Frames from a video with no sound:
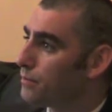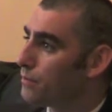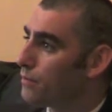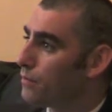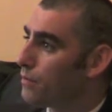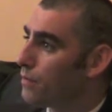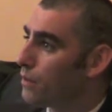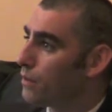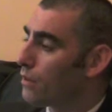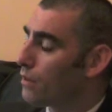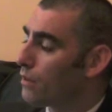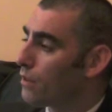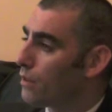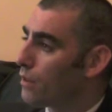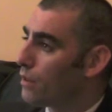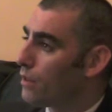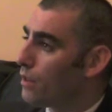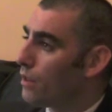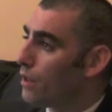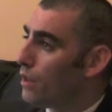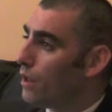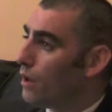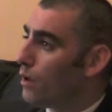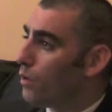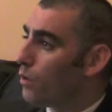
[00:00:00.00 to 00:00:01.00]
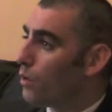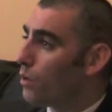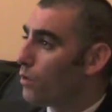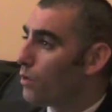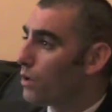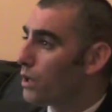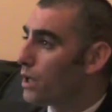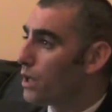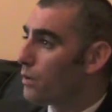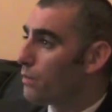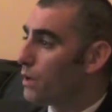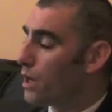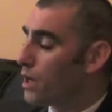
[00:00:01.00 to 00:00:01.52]
Well, what
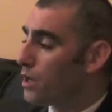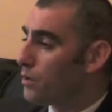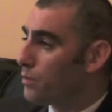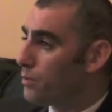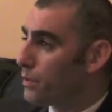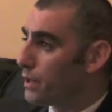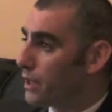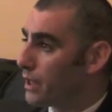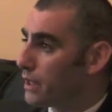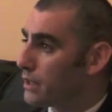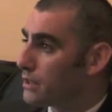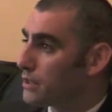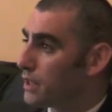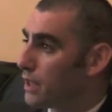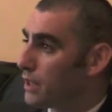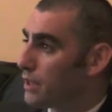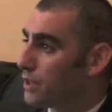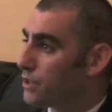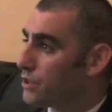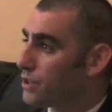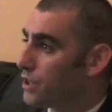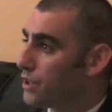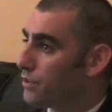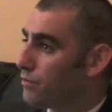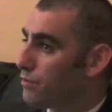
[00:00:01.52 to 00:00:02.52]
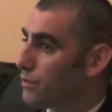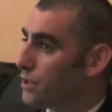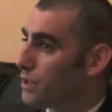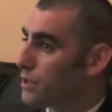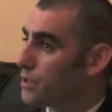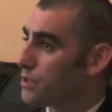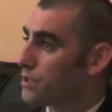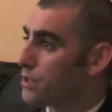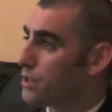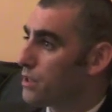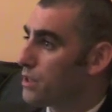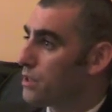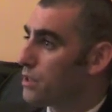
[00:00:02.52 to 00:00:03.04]
I'm hoping is that the Chief
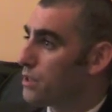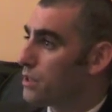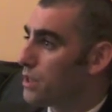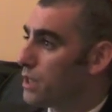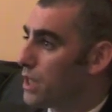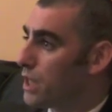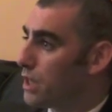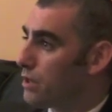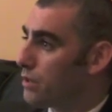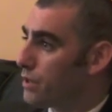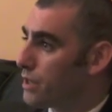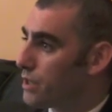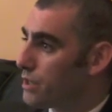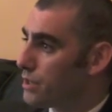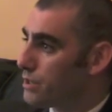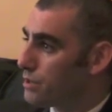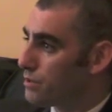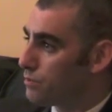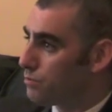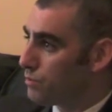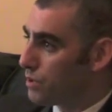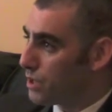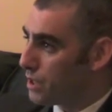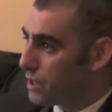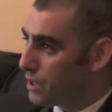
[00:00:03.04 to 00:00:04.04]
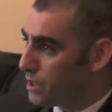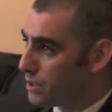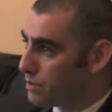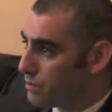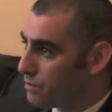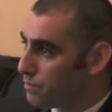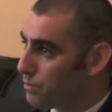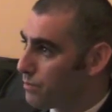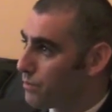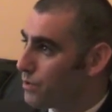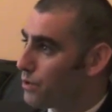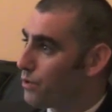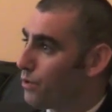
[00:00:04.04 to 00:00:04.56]
Minister, now when he's
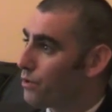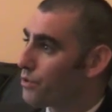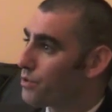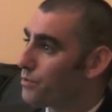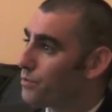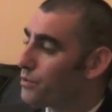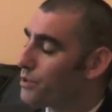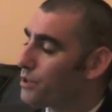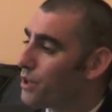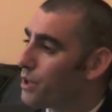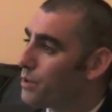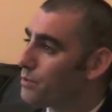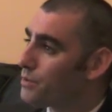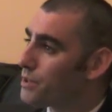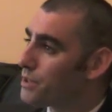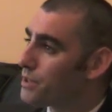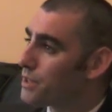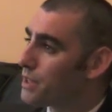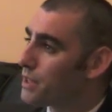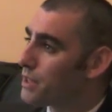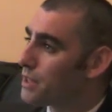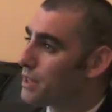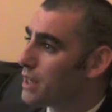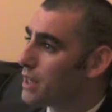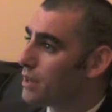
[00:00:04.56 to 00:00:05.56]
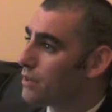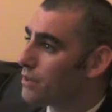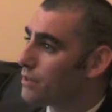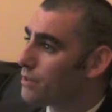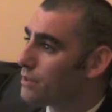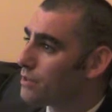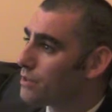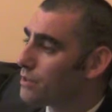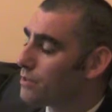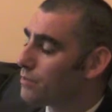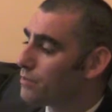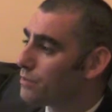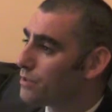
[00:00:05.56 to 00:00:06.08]
got some time to sit down and
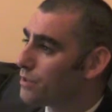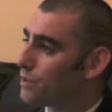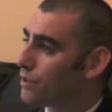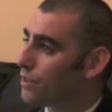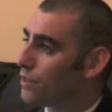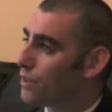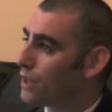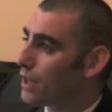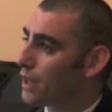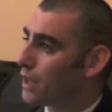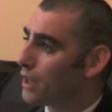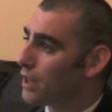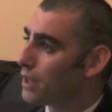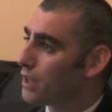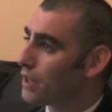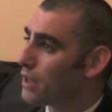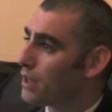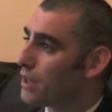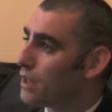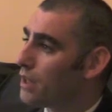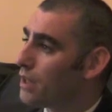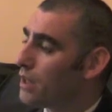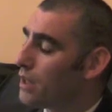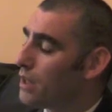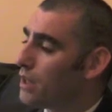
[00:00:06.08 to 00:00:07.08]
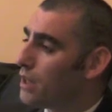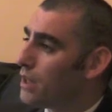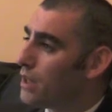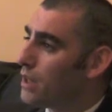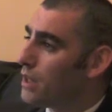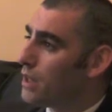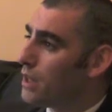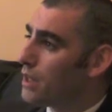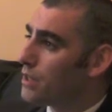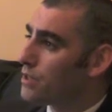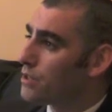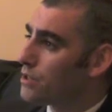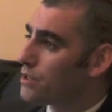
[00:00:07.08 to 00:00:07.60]
to think,
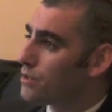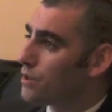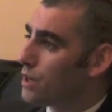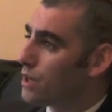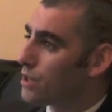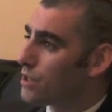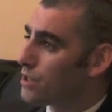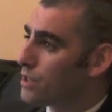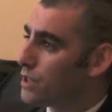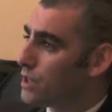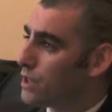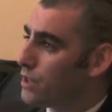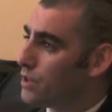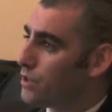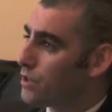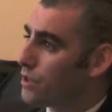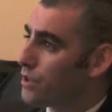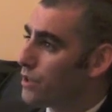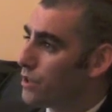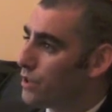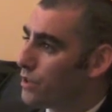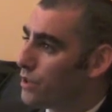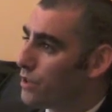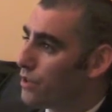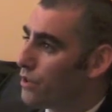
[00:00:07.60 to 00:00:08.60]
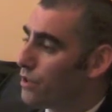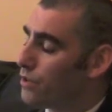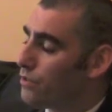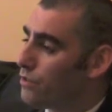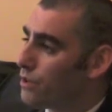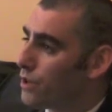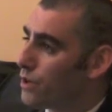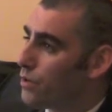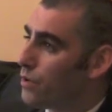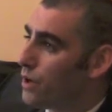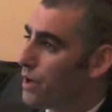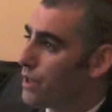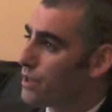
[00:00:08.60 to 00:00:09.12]
is to actually look at the
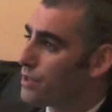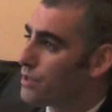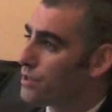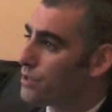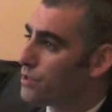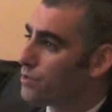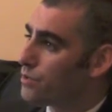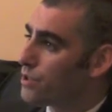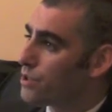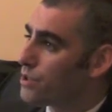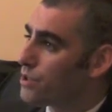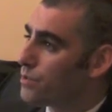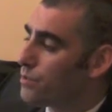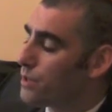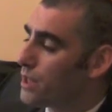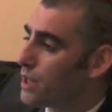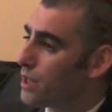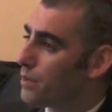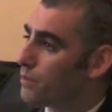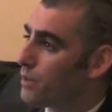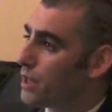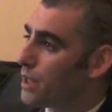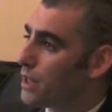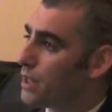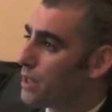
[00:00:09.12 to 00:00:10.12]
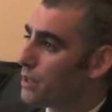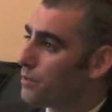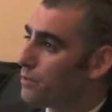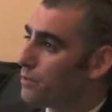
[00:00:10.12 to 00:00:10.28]
requests which are being made